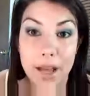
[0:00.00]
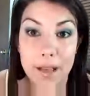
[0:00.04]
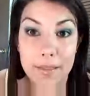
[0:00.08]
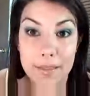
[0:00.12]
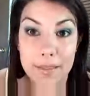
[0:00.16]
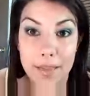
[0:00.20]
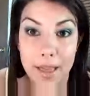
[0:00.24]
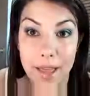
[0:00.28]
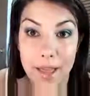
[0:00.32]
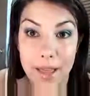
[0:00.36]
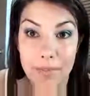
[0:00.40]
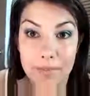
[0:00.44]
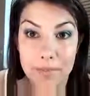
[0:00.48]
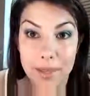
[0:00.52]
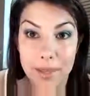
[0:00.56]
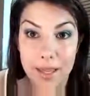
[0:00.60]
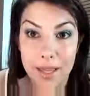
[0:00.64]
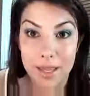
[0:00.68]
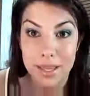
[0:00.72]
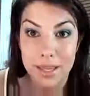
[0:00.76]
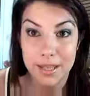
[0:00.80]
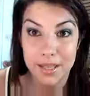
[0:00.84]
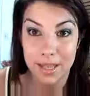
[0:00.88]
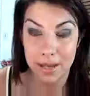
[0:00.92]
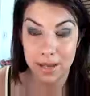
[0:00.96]
got that.
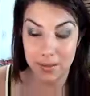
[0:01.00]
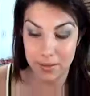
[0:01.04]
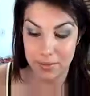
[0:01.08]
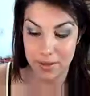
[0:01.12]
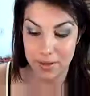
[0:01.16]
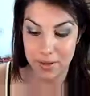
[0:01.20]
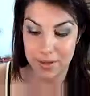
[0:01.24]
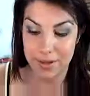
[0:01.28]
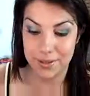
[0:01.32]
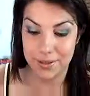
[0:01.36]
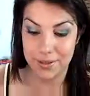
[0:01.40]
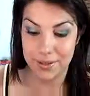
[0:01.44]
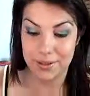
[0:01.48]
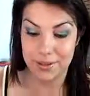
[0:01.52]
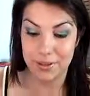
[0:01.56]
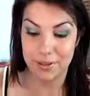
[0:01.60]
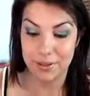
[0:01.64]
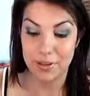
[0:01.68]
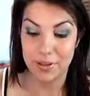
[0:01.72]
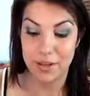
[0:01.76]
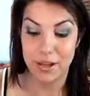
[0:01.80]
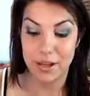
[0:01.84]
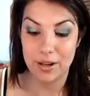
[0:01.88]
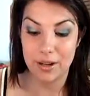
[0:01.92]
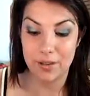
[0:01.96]
Now we've got
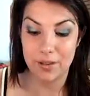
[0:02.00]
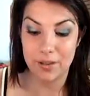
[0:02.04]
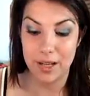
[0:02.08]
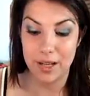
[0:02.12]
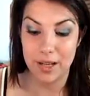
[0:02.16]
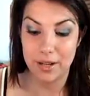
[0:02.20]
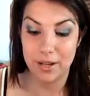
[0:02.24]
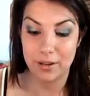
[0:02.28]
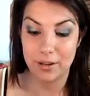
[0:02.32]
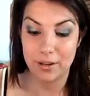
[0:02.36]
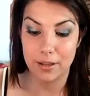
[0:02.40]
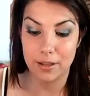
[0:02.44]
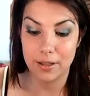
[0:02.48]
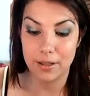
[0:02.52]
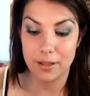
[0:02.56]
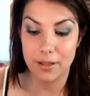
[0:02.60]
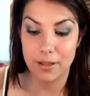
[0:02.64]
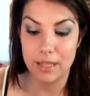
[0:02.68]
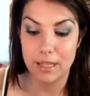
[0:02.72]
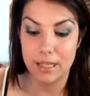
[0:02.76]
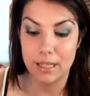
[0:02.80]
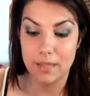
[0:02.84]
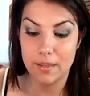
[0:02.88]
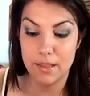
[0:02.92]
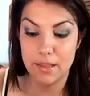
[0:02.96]
our liner on there.
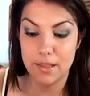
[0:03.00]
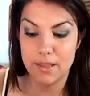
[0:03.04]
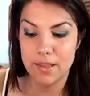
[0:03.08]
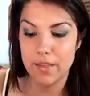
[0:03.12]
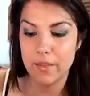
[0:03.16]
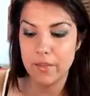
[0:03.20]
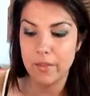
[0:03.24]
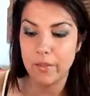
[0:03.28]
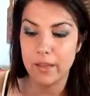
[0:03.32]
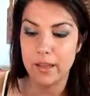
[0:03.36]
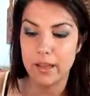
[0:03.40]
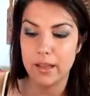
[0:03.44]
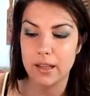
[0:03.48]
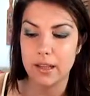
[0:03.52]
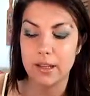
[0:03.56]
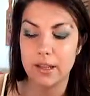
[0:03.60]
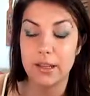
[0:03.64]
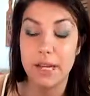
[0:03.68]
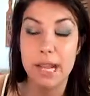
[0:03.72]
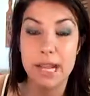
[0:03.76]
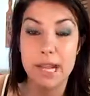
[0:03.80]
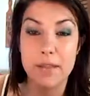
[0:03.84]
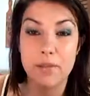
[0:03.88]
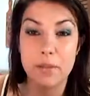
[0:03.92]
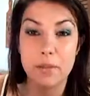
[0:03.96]
And again, this isn't like a
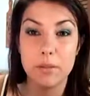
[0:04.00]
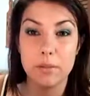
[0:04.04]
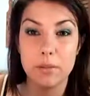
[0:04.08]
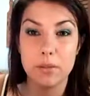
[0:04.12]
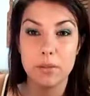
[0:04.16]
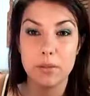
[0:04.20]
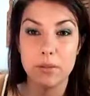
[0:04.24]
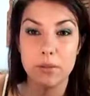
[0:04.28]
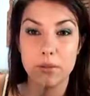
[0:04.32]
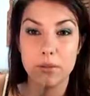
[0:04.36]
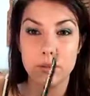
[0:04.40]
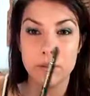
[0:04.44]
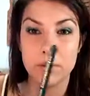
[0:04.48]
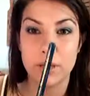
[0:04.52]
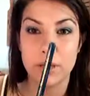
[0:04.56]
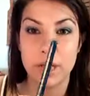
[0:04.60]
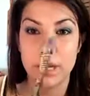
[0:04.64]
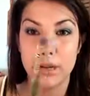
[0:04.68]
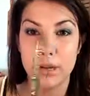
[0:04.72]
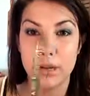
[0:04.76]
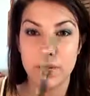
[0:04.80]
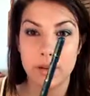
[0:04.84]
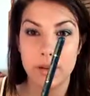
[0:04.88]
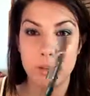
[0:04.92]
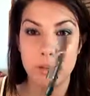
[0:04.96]
navy blue
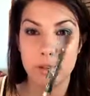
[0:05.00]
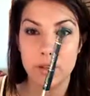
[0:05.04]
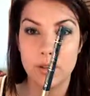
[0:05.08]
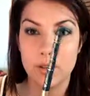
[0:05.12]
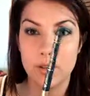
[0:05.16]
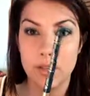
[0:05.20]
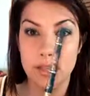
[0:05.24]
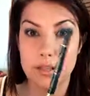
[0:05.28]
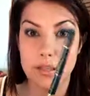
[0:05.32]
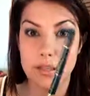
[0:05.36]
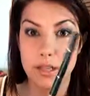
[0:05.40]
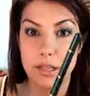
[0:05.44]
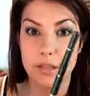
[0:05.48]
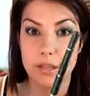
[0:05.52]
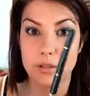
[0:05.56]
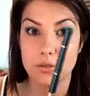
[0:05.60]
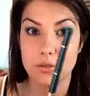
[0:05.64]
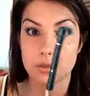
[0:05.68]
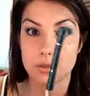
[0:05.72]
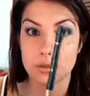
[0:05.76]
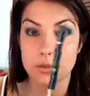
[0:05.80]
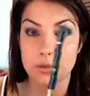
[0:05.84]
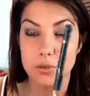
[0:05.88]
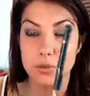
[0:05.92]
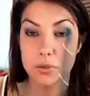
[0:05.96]
liner that I'm using. It's like a
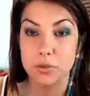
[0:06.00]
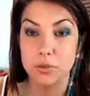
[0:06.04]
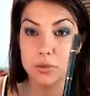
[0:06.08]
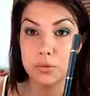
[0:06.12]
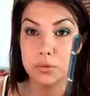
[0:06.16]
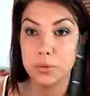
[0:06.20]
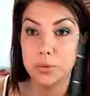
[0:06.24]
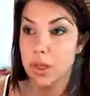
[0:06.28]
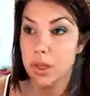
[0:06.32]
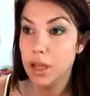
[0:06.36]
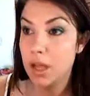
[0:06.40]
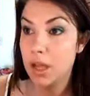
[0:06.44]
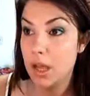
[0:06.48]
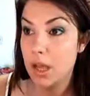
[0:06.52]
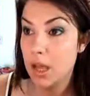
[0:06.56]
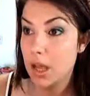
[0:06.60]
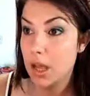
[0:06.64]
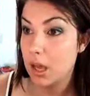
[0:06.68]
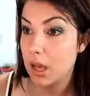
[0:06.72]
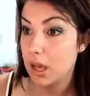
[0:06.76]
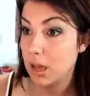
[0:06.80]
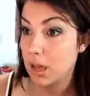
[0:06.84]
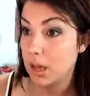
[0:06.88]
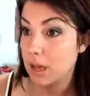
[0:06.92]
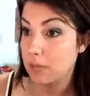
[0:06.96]
true
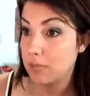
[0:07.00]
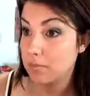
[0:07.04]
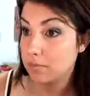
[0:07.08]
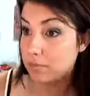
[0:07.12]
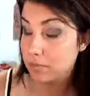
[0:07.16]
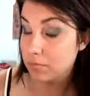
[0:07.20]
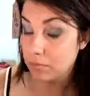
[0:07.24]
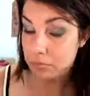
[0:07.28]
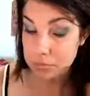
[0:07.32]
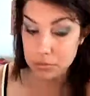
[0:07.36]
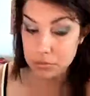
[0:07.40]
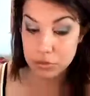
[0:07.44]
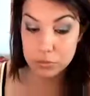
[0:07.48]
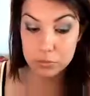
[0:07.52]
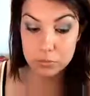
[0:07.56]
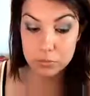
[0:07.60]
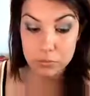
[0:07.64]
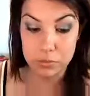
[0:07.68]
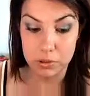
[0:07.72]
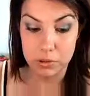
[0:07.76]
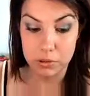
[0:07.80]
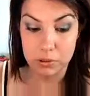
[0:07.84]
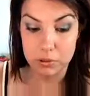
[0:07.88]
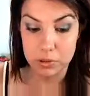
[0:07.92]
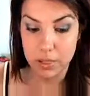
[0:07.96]

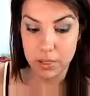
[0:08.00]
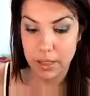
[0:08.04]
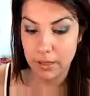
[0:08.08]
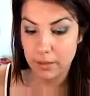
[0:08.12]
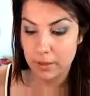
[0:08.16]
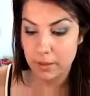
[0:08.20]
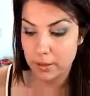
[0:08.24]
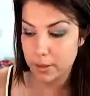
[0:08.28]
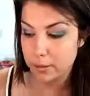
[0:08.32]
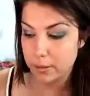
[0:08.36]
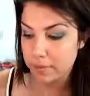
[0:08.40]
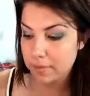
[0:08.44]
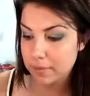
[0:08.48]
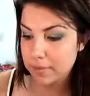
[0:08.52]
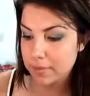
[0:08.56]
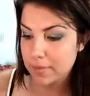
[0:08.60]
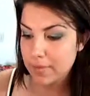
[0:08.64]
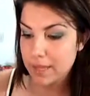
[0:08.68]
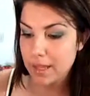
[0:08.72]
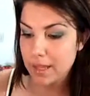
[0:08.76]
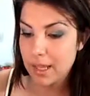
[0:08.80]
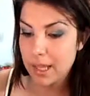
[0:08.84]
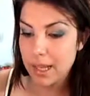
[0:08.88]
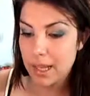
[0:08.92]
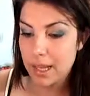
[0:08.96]
blue color.
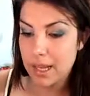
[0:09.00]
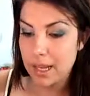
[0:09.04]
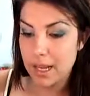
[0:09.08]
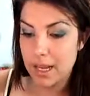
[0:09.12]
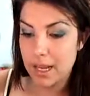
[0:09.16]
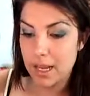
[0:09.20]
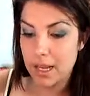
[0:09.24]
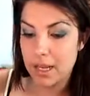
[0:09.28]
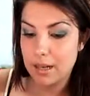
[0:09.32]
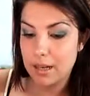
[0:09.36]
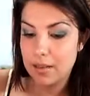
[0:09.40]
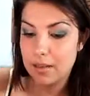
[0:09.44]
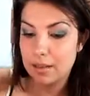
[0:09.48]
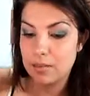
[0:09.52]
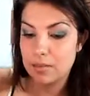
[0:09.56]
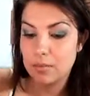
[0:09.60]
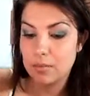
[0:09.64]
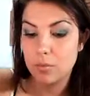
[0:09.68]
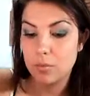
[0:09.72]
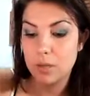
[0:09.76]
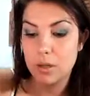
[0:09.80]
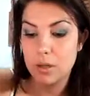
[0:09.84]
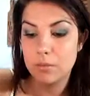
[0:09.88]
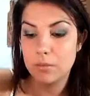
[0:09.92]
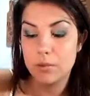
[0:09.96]
And
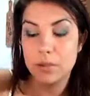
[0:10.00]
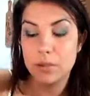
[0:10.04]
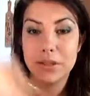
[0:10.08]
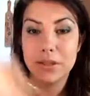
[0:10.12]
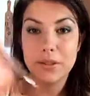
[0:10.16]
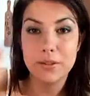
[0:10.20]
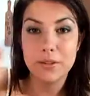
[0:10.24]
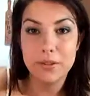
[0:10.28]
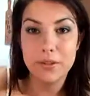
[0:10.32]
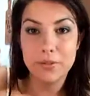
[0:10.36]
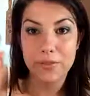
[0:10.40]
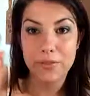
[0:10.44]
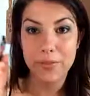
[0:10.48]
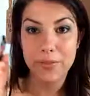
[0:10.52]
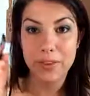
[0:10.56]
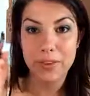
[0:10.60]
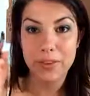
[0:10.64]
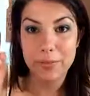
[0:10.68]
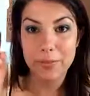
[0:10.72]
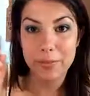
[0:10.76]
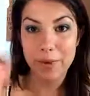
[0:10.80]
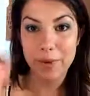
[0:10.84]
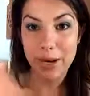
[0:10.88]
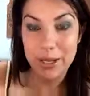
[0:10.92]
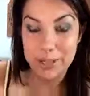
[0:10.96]
there's one more use for
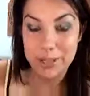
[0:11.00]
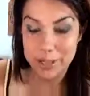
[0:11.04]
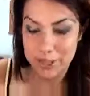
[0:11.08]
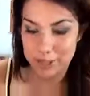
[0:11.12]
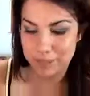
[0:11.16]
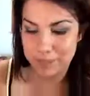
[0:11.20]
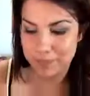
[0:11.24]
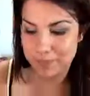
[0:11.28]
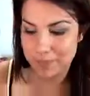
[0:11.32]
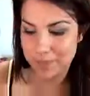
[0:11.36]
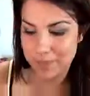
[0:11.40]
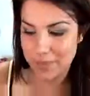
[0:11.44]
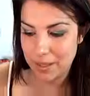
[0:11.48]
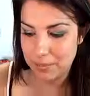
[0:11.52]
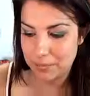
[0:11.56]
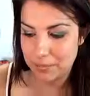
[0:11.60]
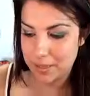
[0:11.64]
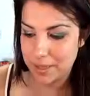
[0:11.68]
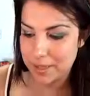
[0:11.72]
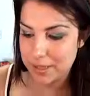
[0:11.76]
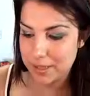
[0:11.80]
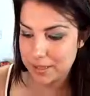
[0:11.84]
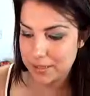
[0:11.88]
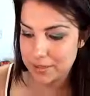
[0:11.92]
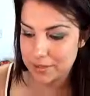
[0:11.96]
this brush.
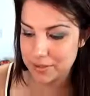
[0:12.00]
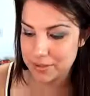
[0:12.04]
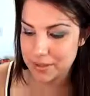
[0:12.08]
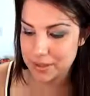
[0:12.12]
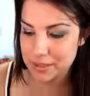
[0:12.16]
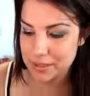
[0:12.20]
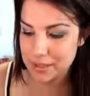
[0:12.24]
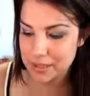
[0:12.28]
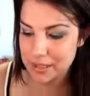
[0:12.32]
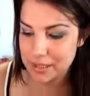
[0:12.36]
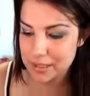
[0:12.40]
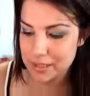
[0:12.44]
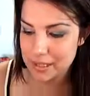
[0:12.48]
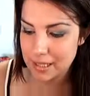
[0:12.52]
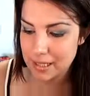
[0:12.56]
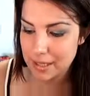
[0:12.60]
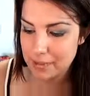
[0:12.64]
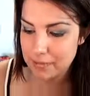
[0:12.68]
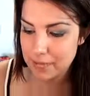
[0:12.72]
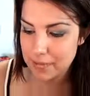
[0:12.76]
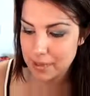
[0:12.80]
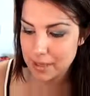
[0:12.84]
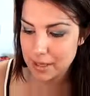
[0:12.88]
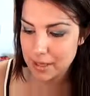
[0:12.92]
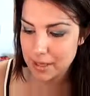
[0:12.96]
I'm going to use just the
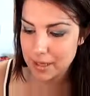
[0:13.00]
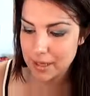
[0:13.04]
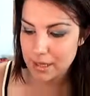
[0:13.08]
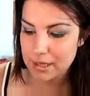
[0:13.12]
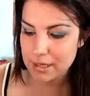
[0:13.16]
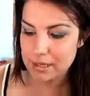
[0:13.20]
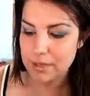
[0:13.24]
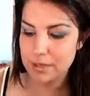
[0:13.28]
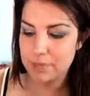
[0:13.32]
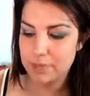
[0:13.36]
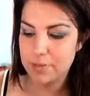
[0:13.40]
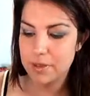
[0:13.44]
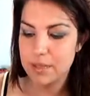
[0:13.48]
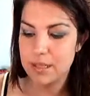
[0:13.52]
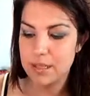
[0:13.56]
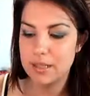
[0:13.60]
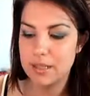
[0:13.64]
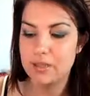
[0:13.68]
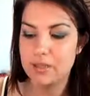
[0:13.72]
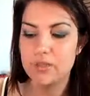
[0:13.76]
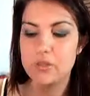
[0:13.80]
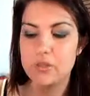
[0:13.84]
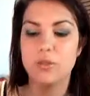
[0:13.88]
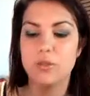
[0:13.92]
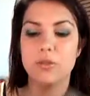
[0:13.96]
tip. Dip it
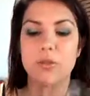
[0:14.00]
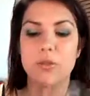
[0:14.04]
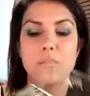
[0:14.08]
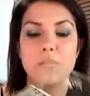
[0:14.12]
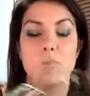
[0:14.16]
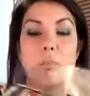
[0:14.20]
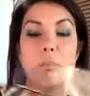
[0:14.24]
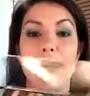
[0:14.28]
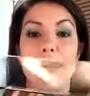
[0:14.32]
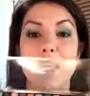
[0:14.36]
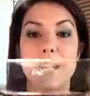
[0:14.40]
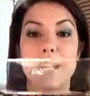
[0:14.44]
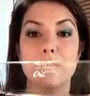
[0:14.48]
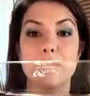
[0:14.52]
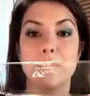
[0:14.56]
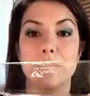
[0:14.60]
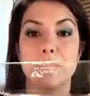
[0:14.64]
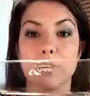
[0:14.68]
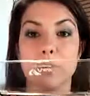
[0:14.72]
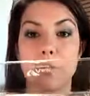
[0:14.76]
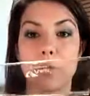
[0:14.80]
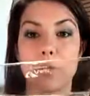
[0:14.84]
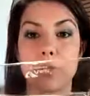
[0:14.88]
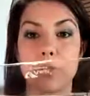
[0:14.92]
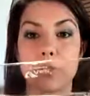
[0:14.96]
into the white
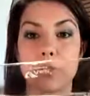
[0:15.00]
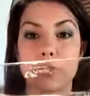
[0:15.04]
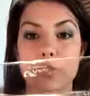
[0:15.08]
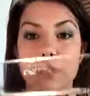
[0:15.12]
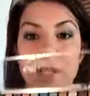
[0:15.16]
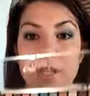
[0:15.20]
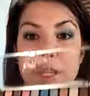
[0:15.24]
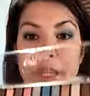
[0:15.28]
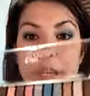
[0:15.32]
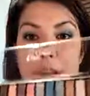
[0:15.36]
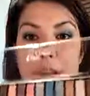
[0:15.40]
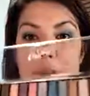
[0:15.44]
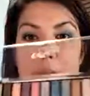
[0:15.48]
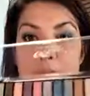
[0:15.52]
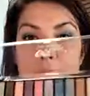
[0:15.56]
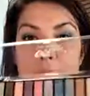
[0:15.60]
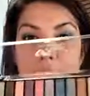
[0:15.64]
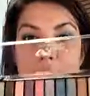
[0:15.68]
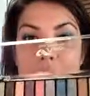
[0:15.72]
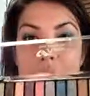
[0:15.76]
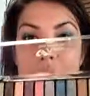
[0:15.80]
pearl shade